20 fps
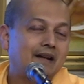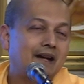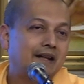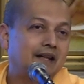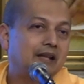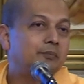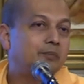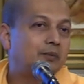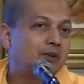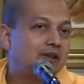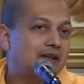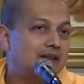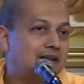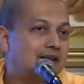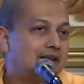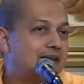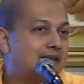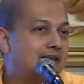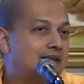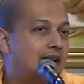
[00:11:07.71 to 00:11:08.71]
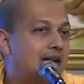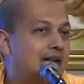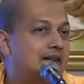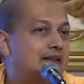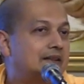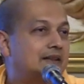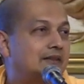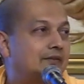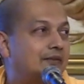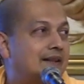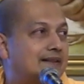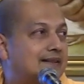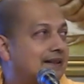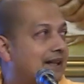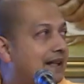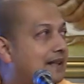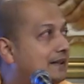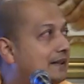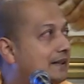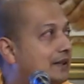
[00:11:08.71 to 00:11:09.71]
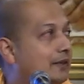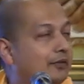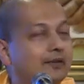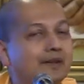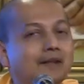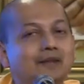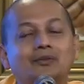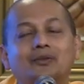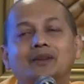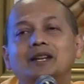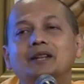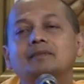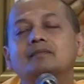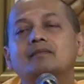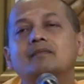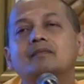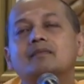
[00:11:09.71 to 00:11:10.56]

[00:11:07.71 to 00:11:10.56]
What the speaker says: I can put it in another way, slightly different way.